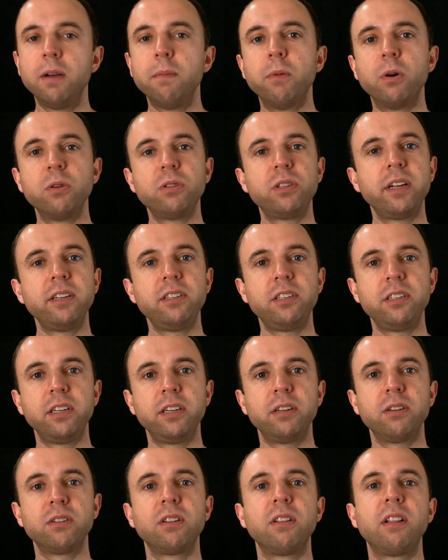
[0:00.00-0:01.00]
Most
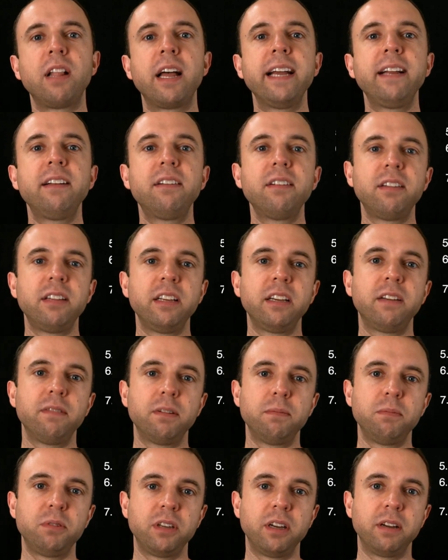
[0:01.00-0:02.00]
engineers like to think of
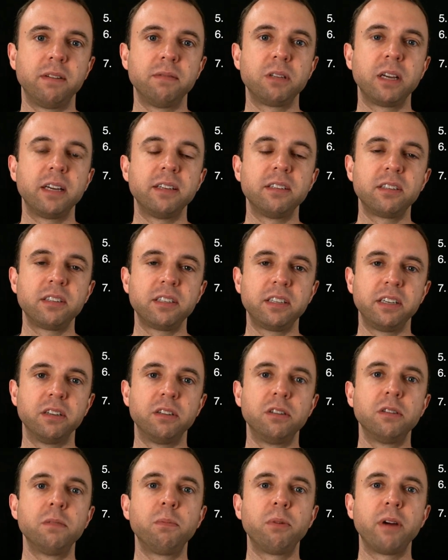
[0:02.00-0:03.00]
themselves as
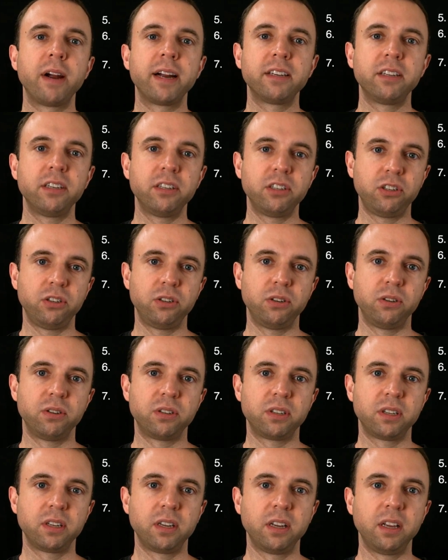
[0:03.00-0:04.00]
skilled
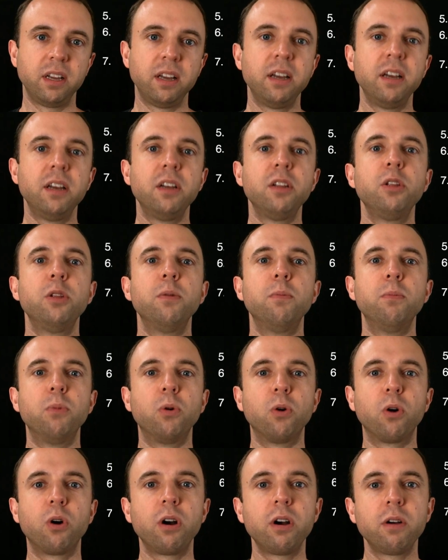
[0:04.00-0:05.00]
practitioners. The
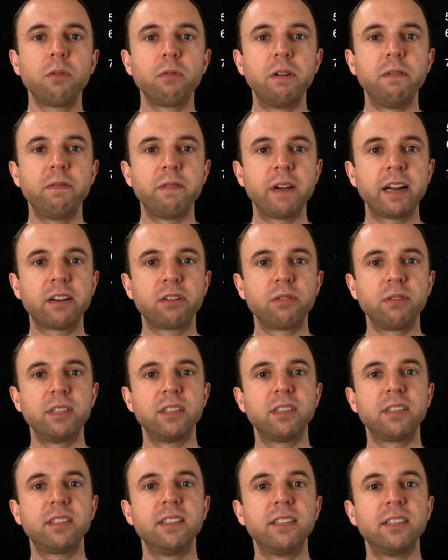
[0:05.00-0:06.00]
more refactoring
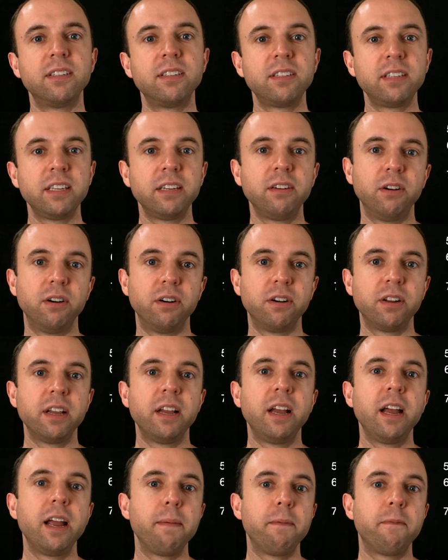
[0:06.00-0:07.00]
is considered
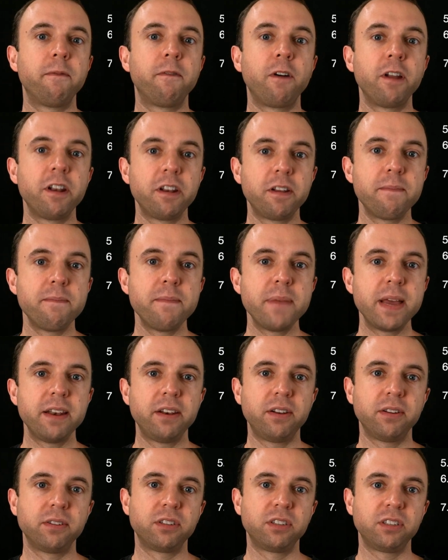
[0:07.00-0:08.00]
a
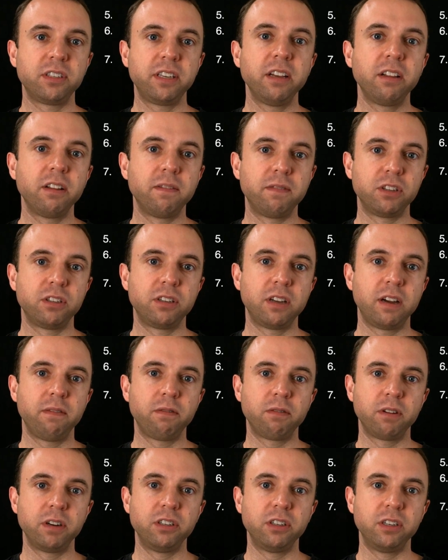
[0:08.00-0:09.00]
fundamental skill of a
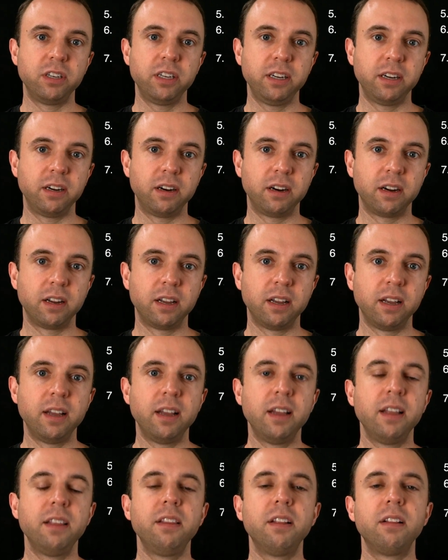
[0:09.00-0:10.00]
software engineer,
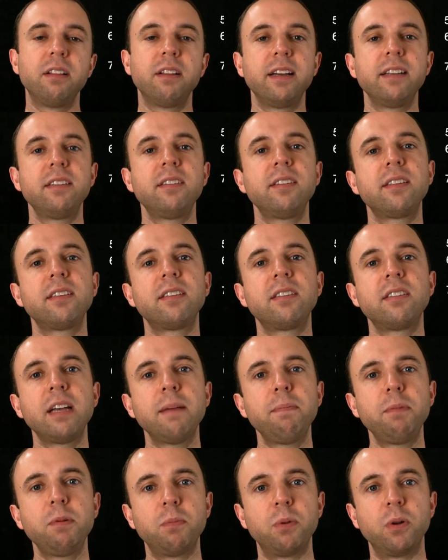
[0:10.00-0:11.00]
the less
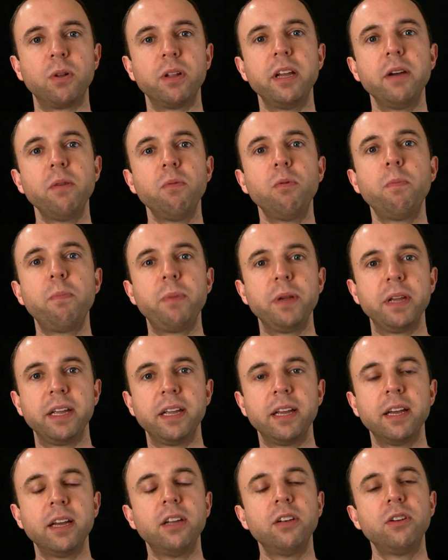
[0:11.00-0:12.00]
acceptable it will
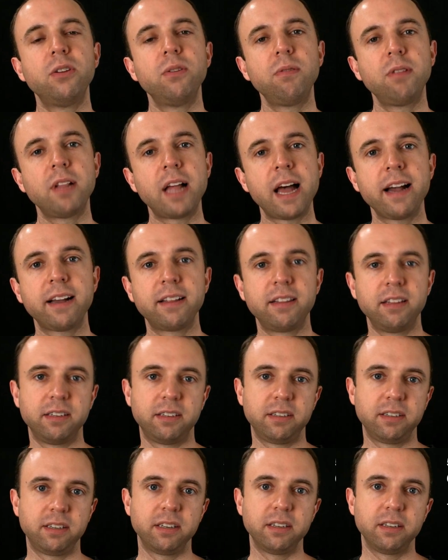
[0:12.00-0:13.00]
be to lack this
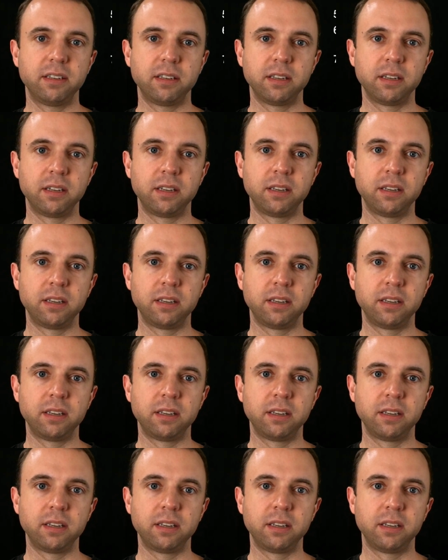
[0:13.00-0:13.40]
skill.